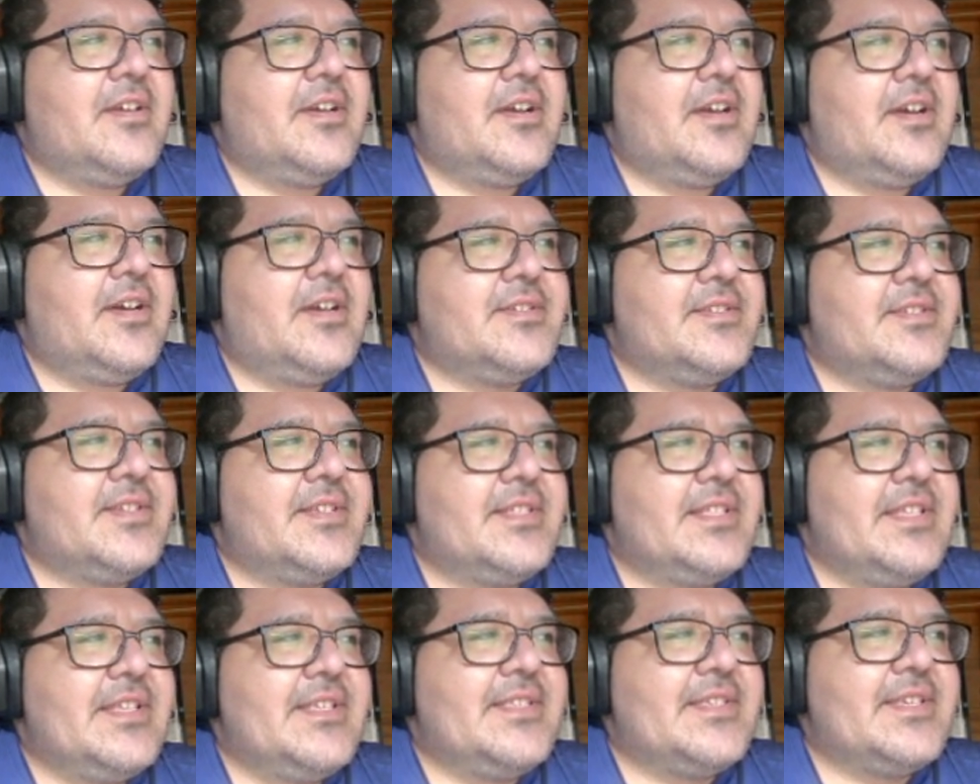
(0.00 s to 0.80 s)
uh,
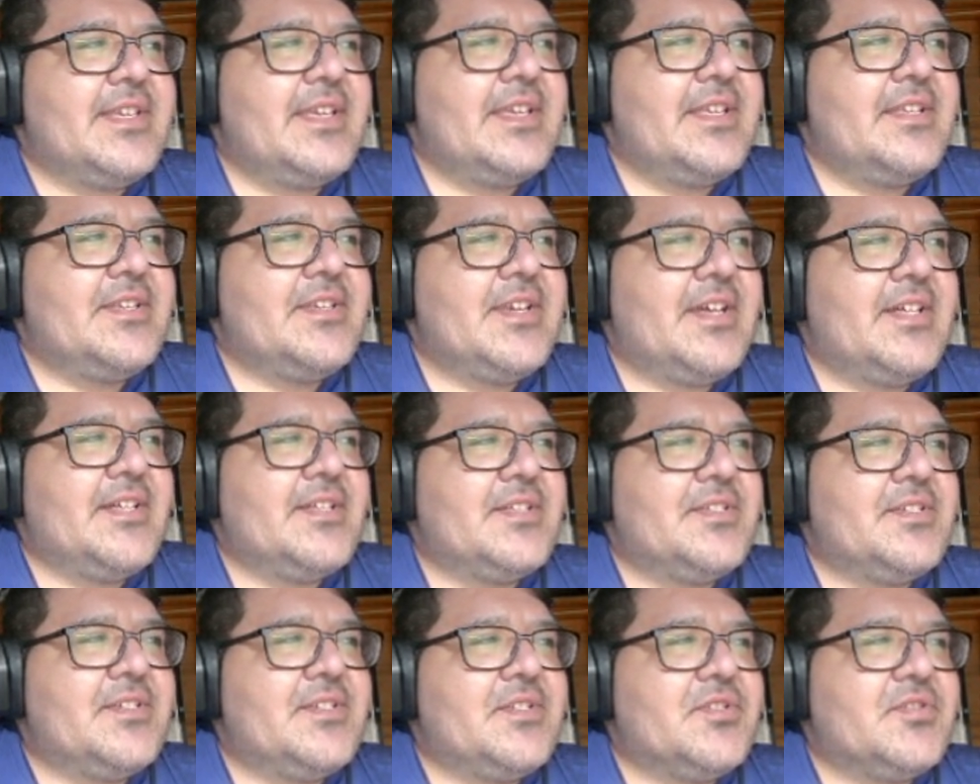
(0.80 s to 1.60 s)
Zelensky
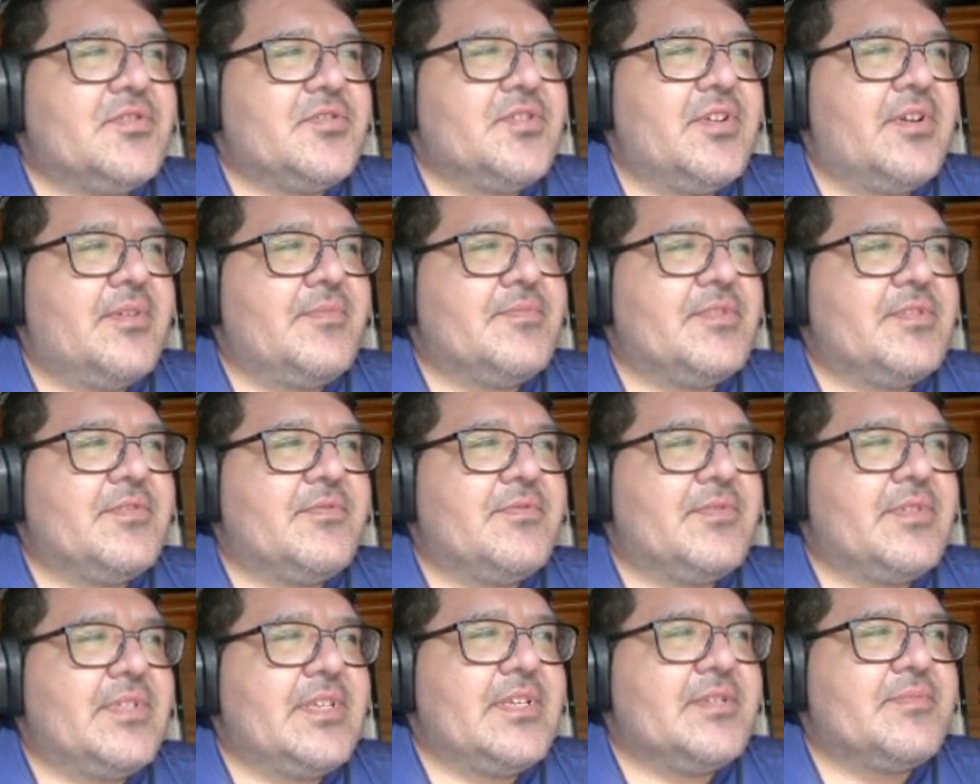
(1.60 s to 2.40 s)
challenges Trump to
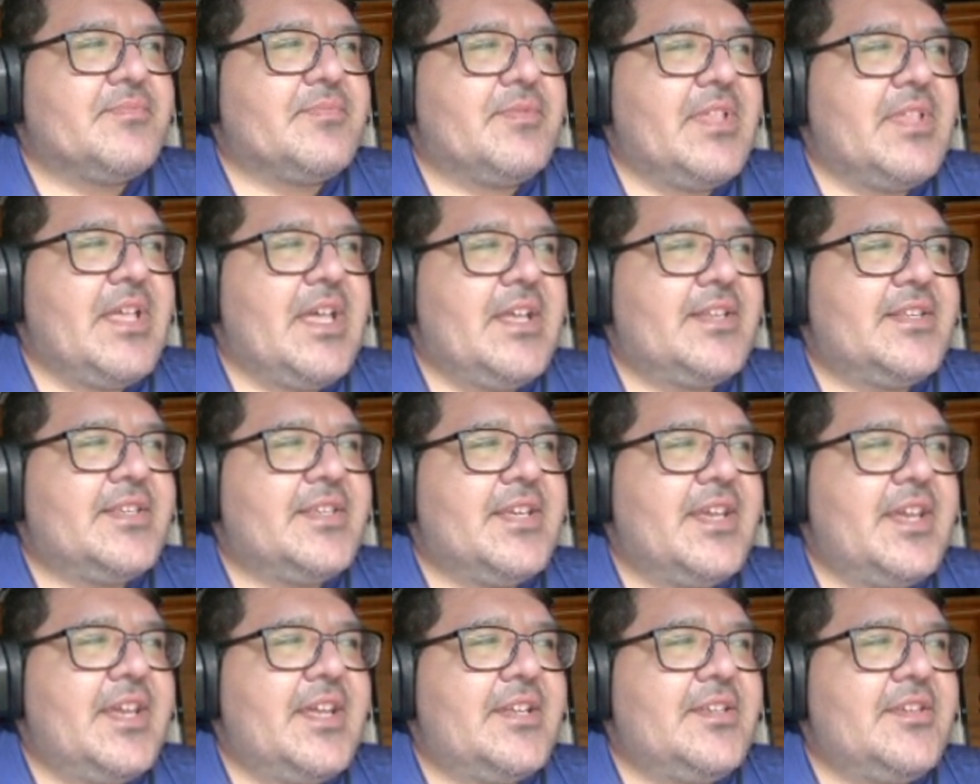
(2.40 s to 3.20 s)
release plan
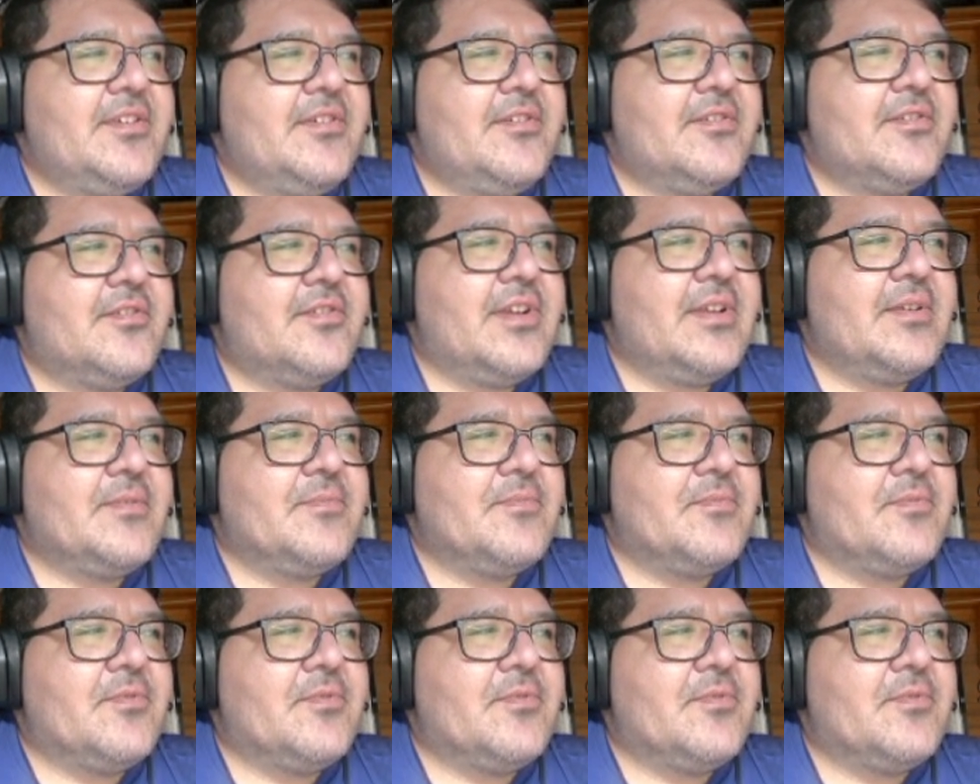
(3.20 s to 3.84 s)
to end Ukraine